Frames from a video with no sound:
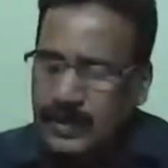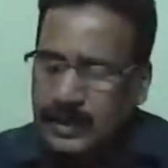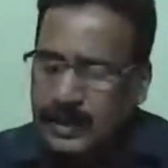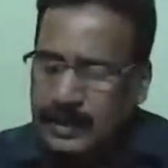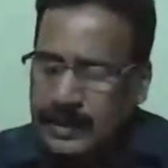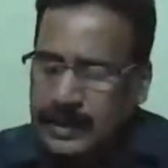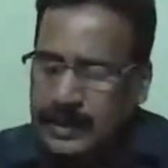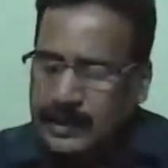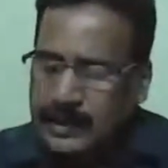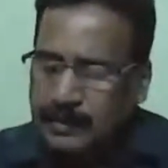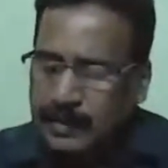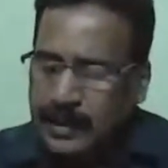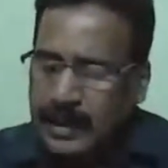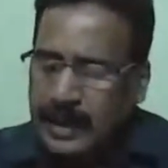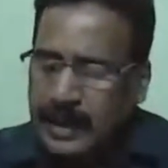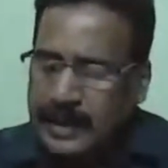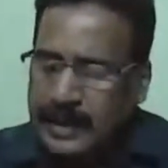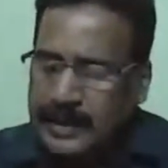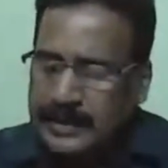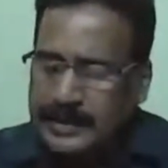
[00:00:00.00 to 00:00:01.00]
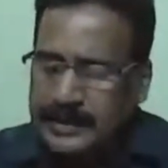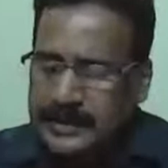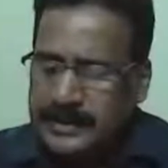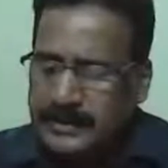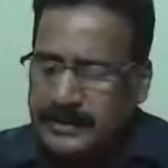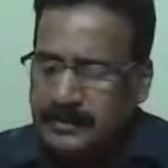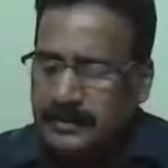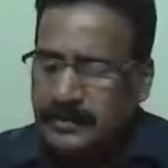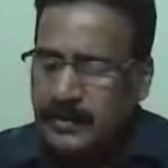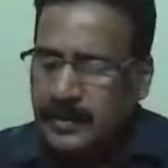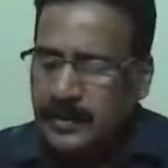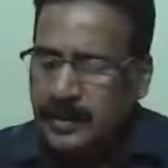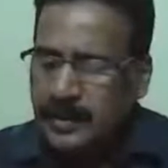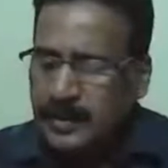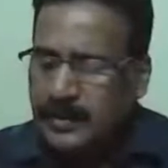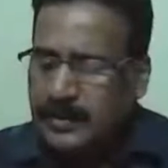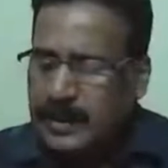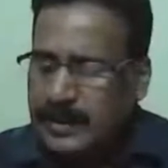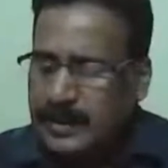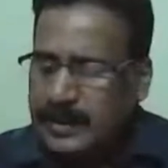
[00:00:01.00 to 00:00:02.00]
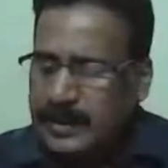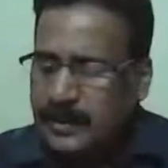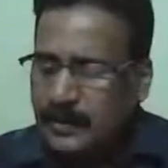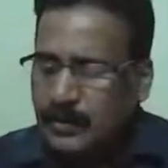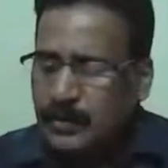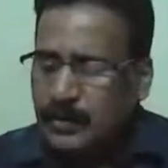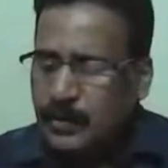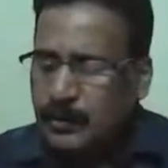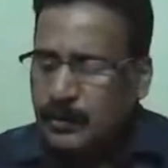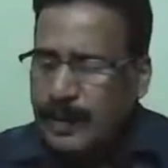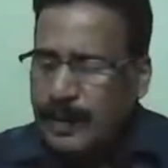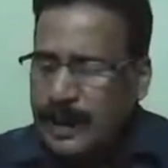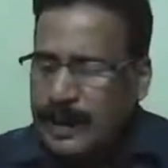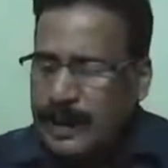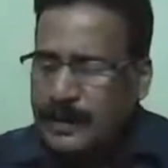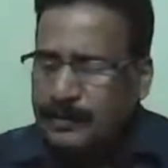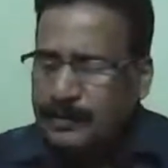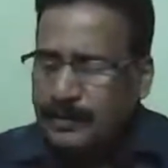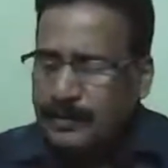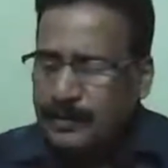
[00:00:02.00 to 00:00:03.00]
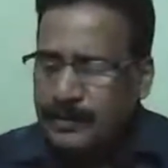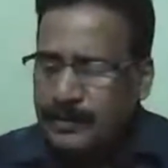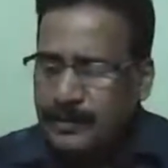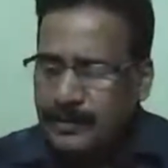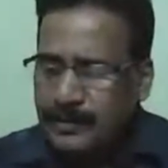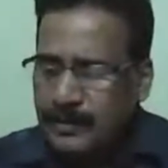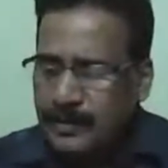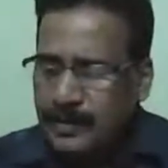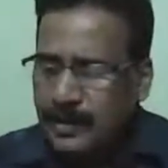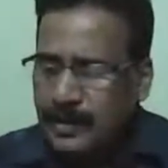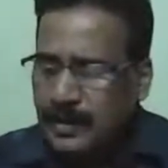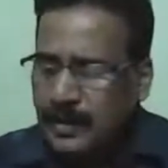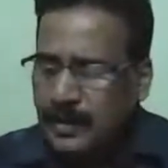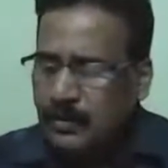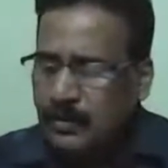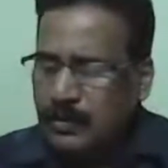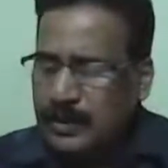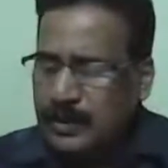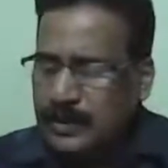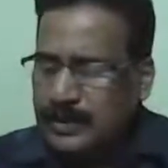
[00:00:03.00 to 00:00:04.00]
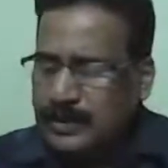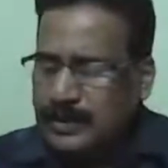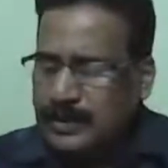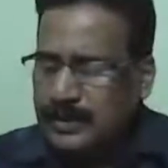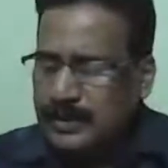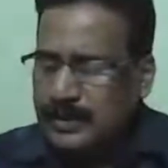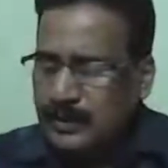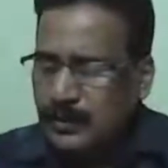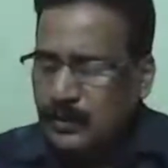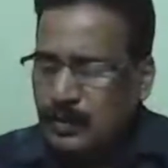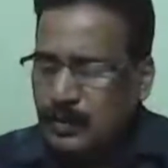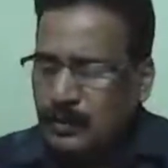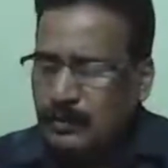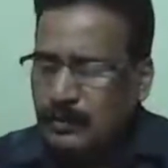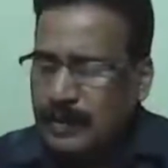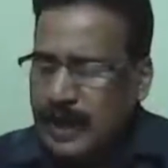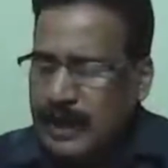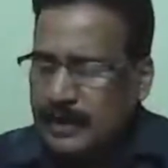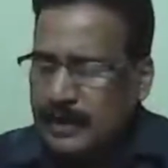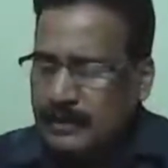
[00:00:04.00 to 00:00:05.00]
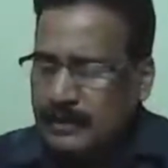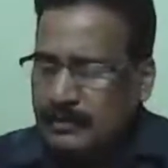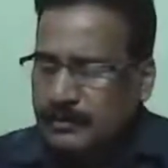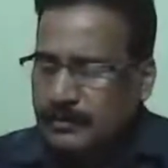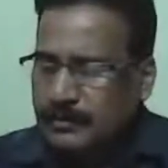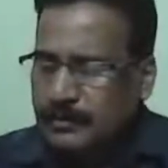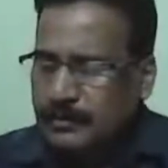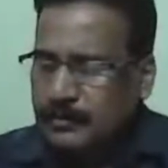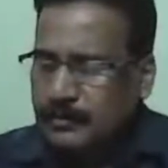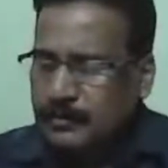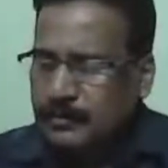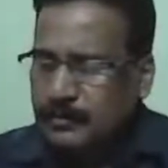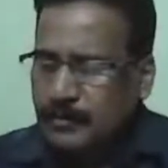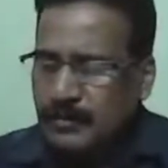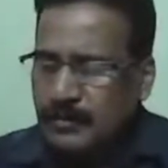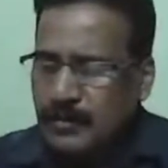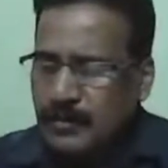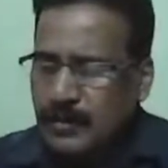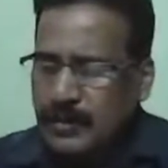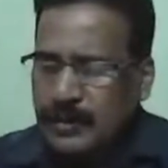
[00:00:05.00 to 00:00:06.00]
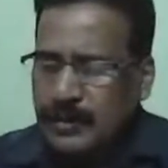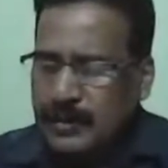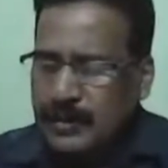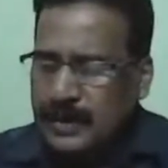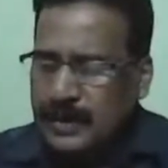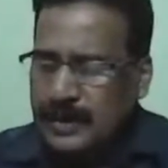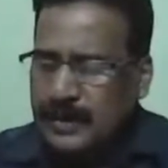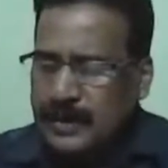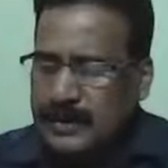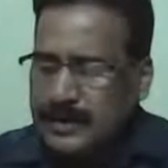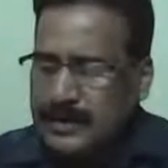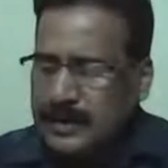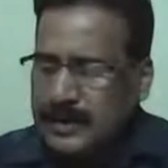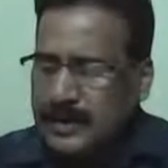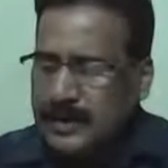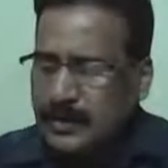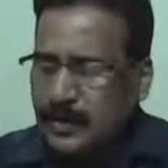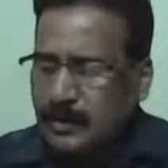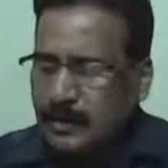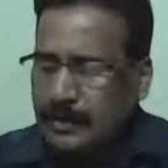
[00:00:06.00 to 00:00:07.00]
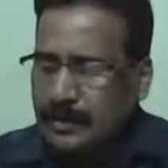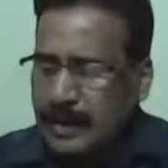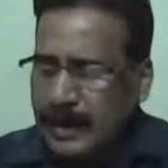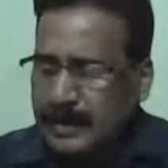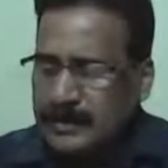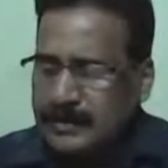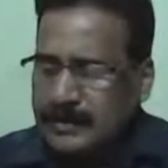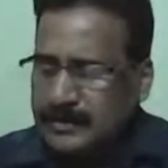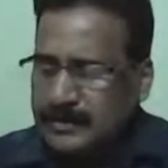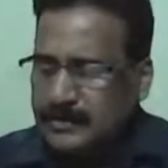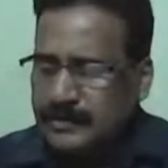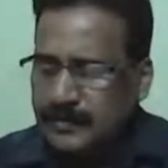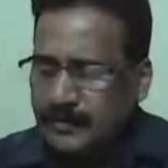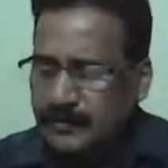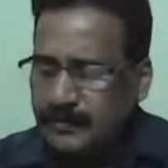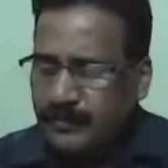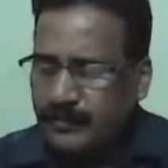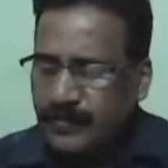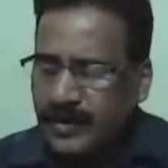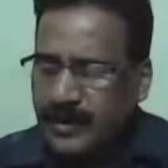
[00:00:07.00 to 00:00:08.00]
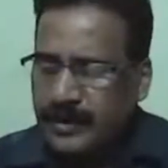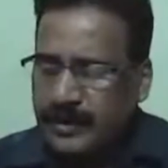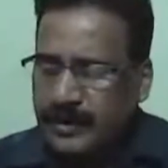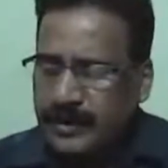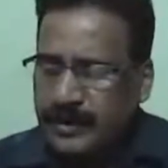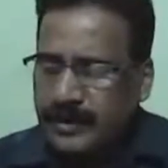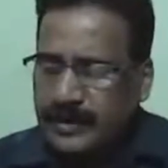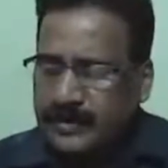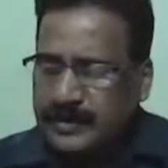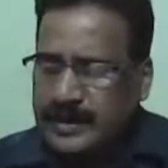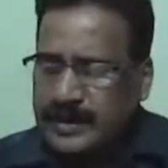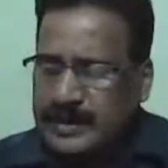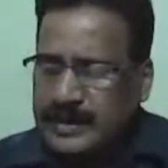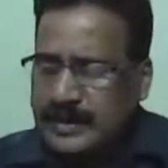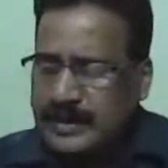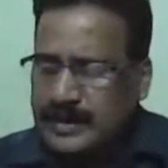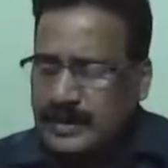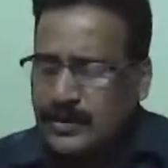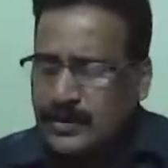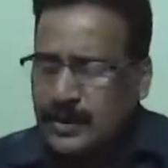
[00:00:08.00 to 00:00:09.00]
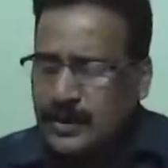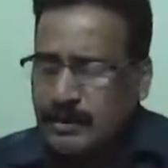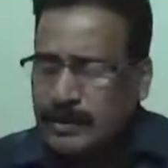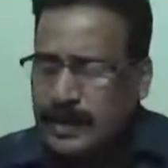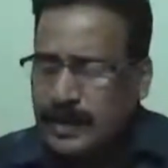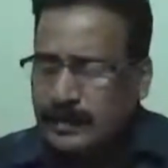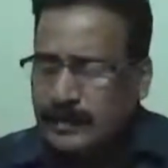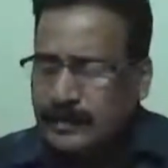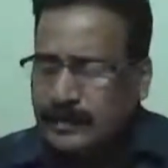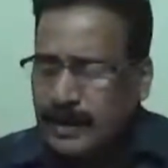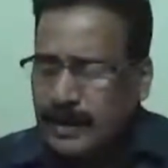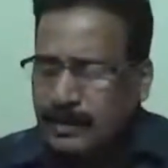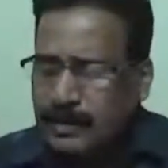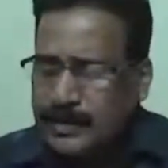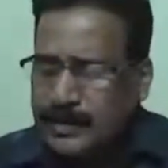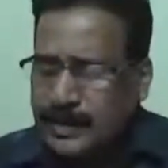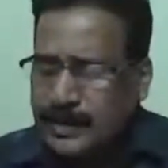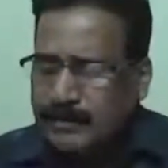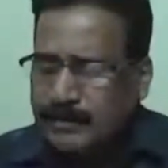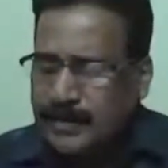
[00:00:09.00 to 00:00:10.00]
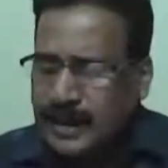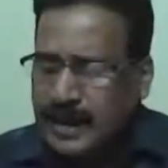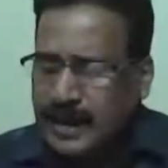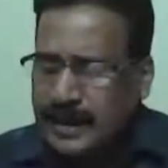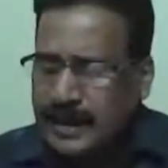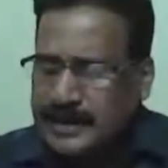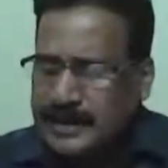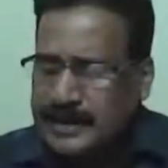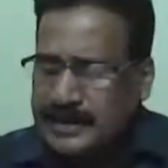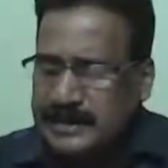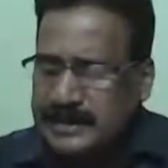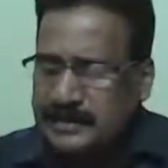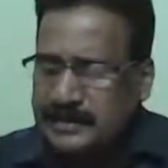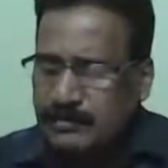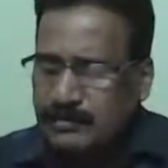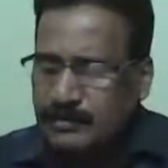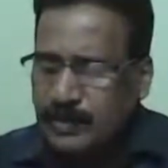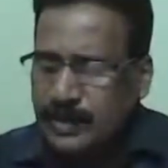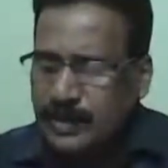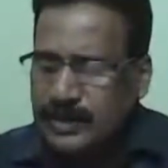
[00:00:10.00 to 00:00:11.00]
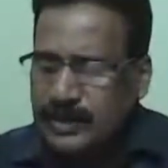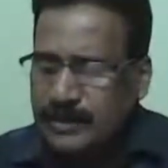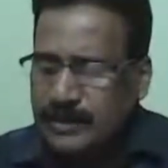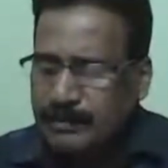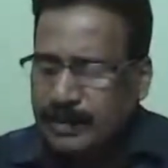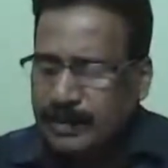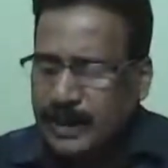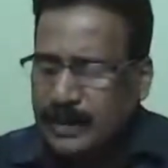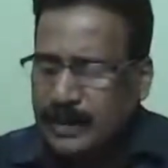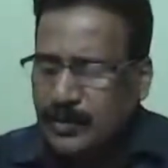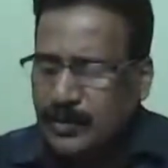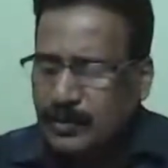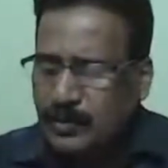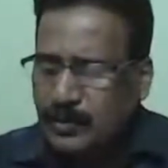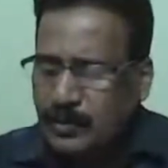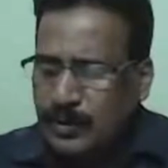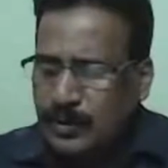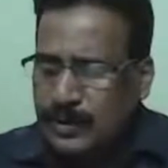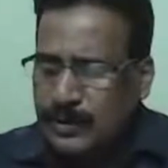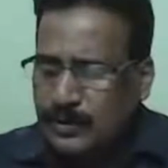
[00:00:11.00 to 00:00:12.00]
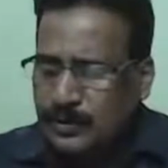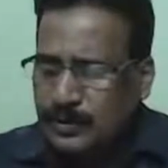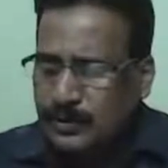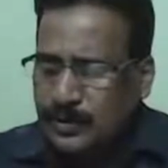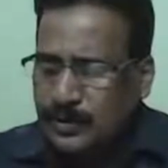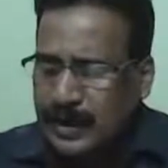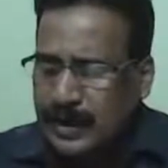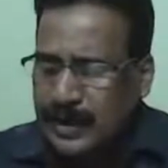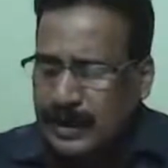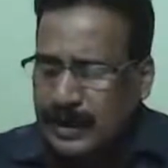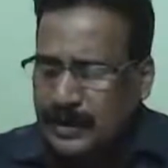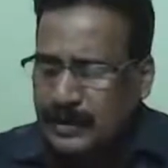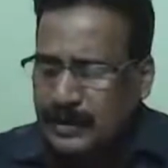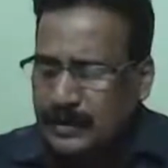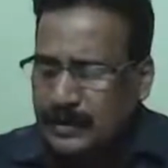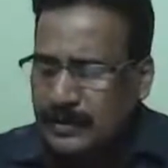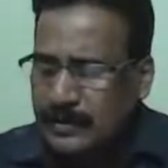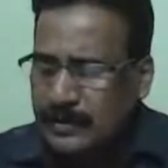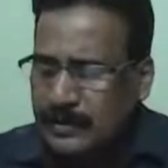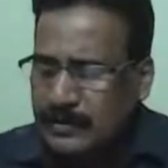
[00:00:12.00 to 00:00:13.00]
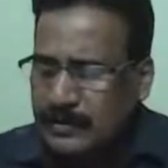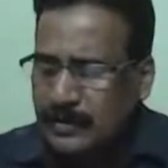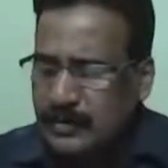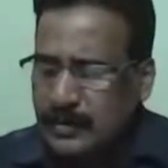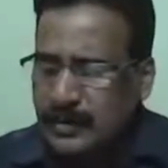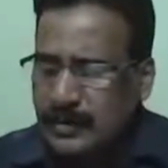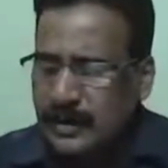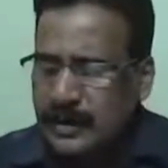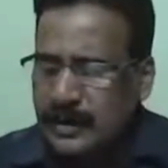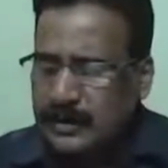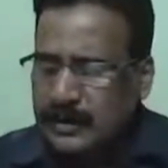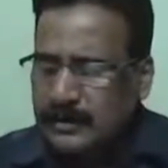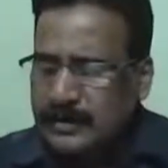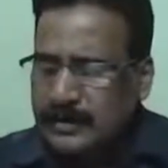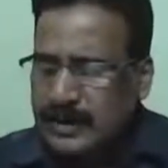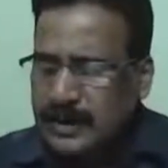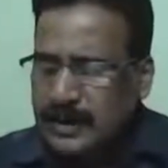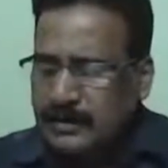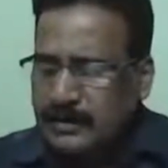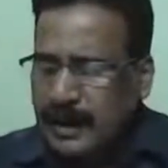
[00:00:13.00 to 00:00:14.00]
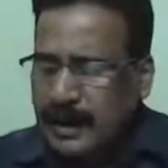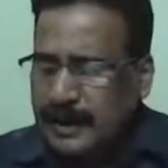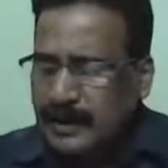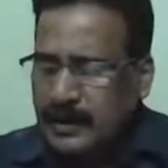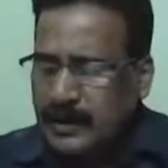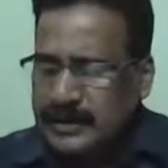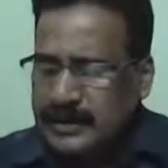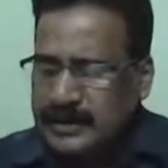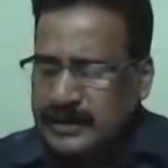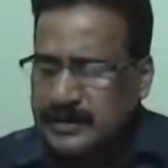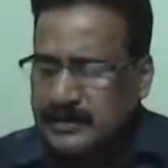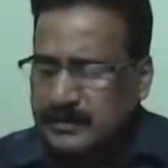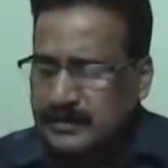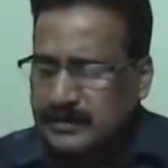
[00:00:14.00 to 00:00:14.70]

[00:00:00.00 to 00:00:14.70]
If you write that a 2, 5 with 2 bar, then it is a determinant. This determinant value is obtained like this: multiply 2 into 3, then minus